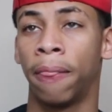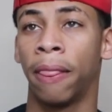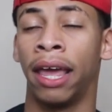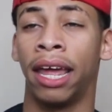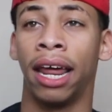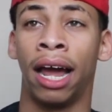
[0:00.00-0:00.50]

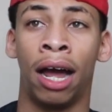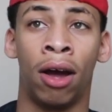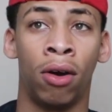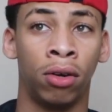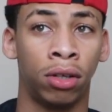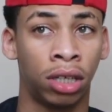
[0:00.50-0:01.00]
and
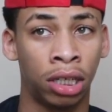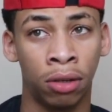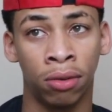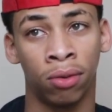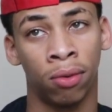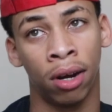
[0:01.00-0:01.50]
how she
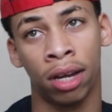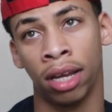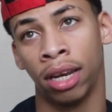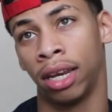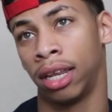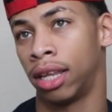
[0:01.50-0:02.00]
was
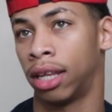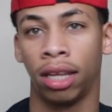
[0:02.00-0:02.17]
working.